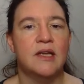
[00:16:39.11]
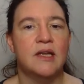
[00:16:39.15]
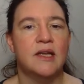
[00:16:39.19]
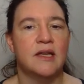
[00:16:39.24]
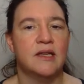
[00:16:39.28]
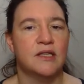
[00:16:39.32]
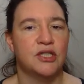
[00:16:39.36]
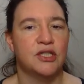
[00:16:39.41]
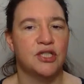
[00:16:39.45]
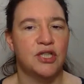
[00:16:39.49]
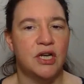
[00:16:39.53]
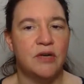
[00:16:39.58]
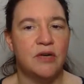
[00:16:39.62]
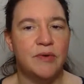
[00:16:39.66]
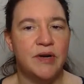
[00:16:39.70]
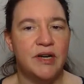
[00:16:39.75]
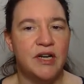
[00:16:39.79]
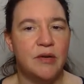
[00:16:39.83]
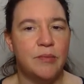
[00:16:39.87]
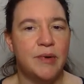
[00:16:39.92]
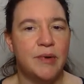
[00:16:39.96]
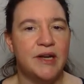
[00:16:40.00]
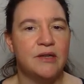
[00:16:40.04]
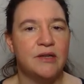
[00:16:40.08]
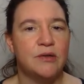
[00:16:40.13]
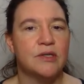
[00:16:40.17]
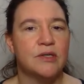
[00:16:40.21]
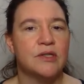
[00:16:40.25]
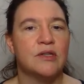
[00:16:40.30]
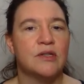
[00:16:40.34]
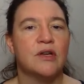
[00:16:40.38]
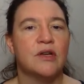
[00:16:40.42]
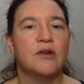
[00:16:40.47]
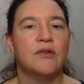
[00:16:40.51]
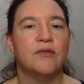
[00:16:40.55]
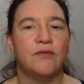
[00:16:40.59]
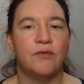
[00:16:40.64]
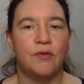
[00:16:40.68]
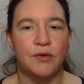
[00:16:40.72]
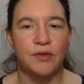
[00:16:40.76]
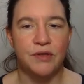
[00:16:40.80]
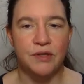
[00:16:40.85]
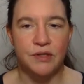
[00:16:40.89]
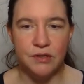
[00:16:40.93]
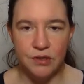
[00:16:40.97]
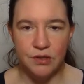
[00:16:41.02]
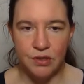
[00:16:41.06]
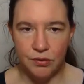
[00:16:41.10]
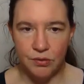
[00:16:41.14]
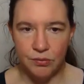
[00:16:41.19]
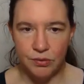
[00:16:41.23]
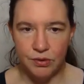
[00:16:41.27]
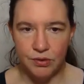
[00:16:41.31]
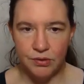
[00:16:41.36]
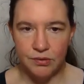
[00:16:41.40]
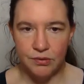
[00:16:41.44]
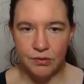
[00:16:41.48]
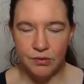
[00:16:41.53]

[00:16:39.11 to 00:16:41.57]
is a generator matrix for this code,